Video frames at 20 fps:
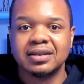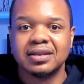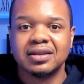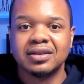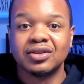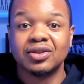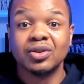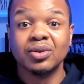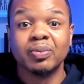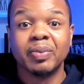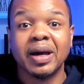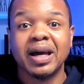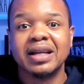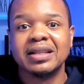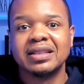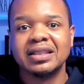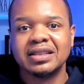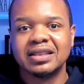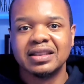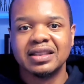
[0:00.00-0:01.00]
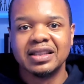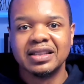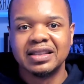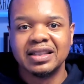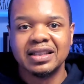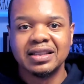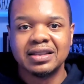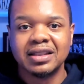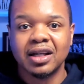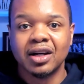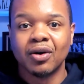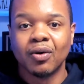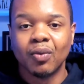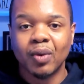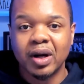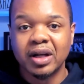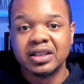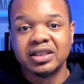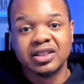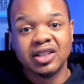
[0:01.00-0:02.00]
to pay attention to detail,
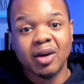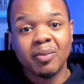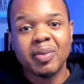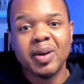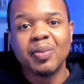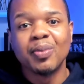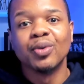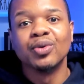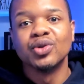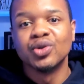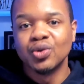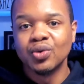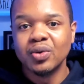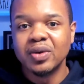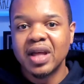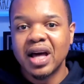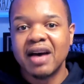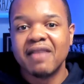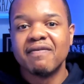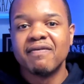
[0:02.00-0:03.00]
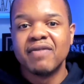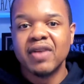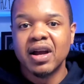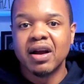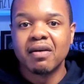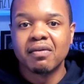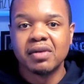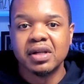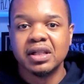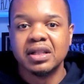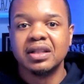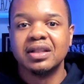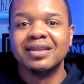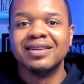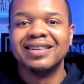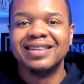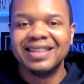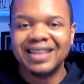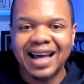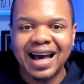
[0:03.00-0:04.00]
whereas some people do that very
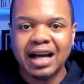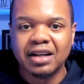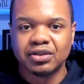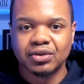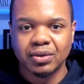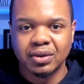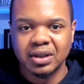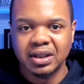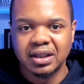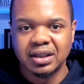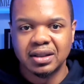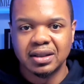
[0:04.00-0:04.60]
naturally.